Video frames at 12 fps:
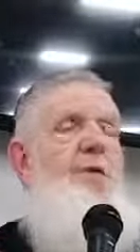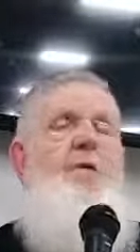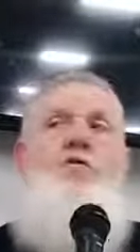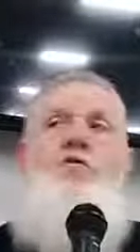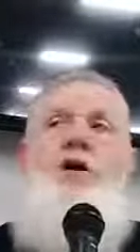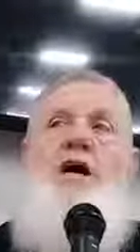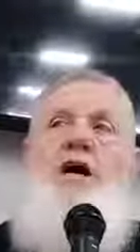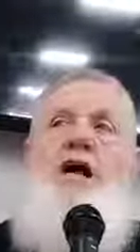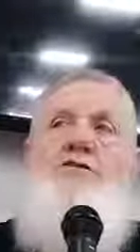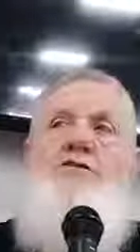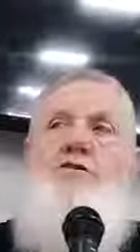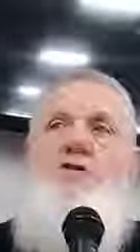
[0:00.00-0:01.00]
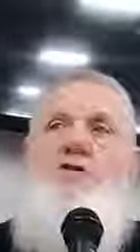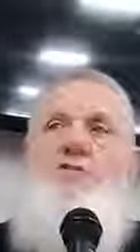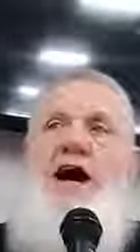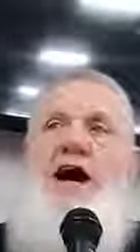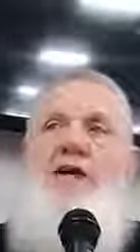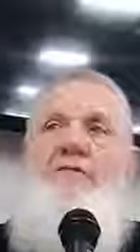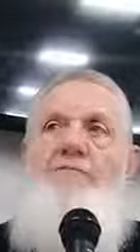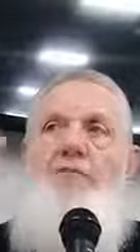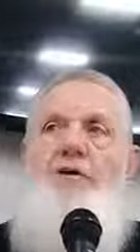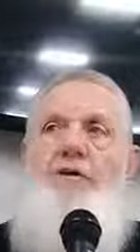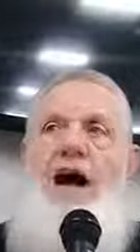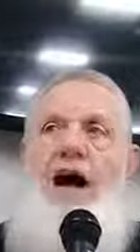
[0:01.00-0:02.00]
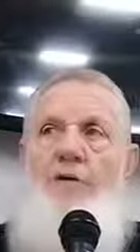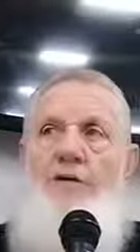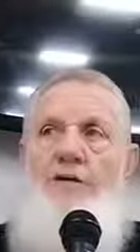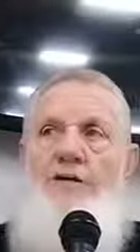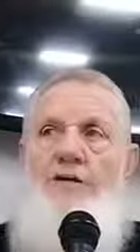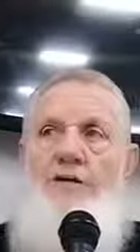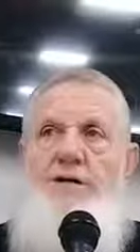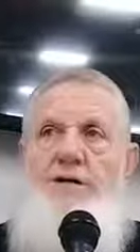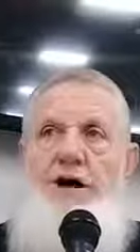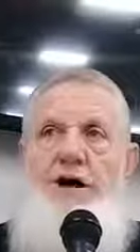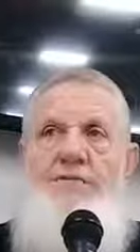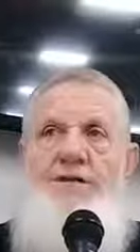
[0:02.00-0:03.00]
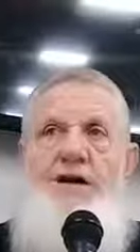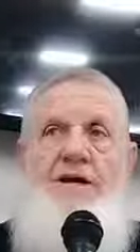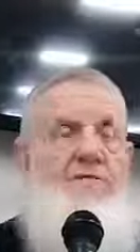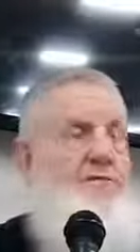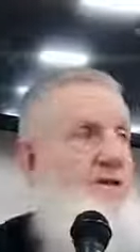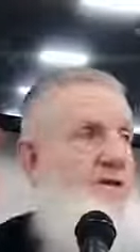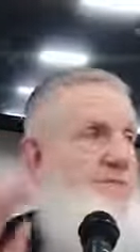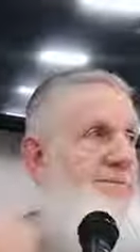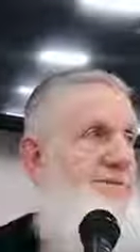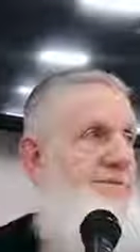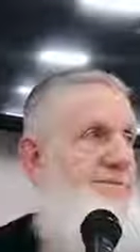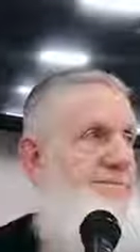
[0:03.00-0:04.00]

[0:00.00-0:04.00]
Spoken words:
You cannot survive without it on the day of judgment.